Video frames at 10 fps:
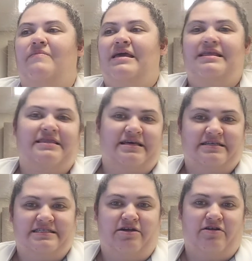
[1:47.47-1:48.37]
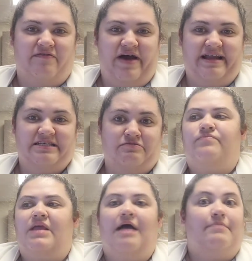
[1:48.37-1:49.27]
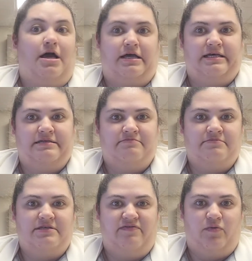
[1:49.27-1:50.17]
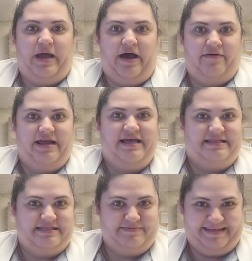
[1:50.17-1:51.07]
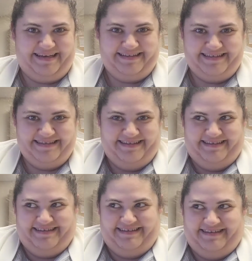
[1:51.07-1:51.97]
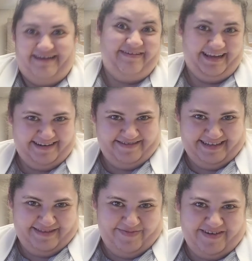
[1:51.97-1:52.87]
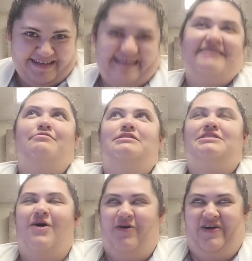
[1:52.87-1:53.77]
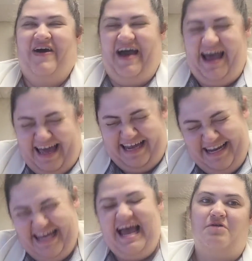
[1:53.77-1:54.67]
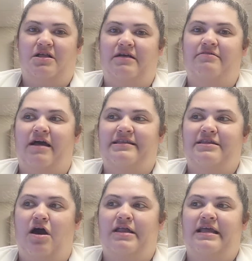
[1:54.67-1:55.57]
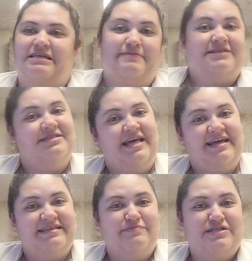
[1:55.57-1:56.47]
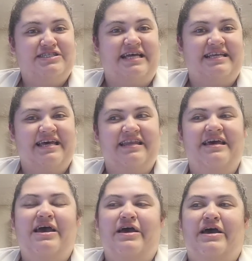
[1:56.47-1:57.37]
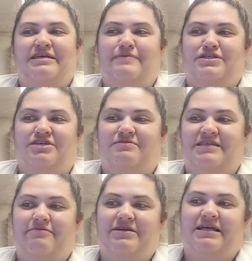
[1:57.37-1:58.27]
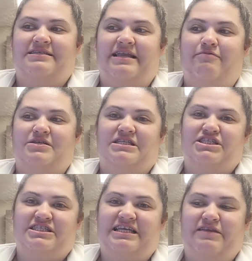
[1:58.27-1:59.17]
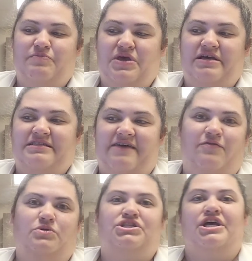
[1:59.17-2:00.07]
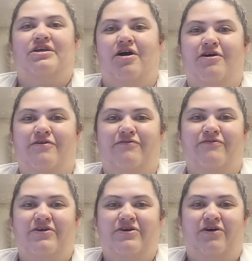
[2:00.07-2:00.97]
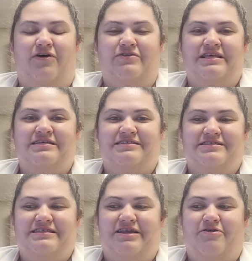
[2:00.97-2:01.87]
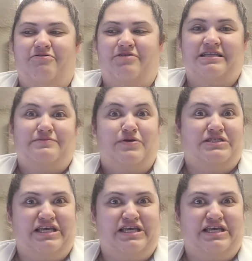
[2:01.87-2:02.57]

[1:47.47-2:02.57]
in the Sierra Nevadas. I'm not gonna give away how it ends because I want you to read the book. It was so good. Well, I did not expect to like it as much as I did, especially once I realized that it wasn't just going to be a divulging of all these, conspiracy